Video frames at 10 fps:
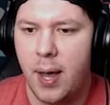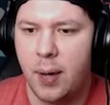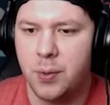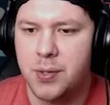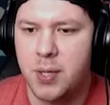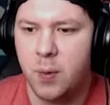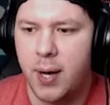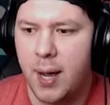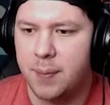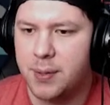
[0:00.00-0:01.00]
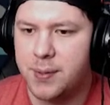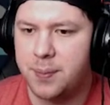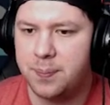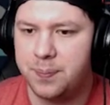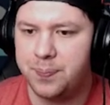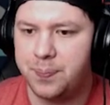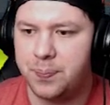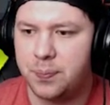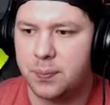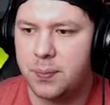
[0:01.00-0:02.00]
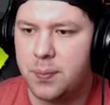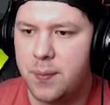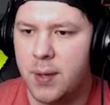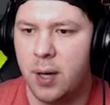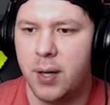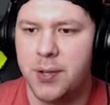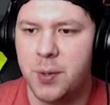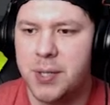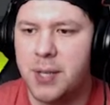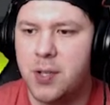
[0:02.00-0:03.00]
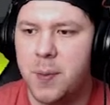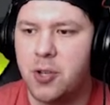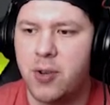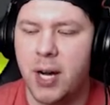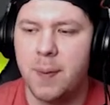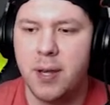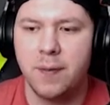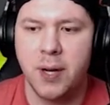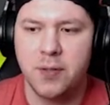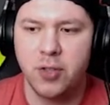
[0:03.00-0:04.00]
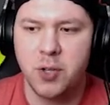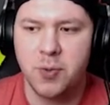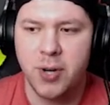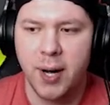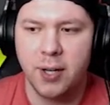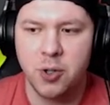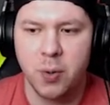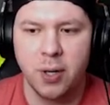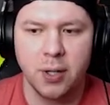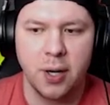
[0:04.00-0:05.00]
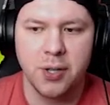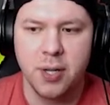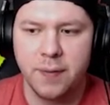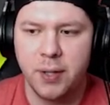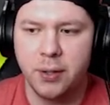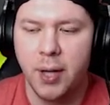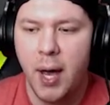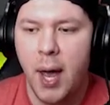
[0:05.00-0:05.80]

and we'll see what happens. Alright, so it's easy to be distracted by the effects of Judgment Dragon destroying all cards in the field,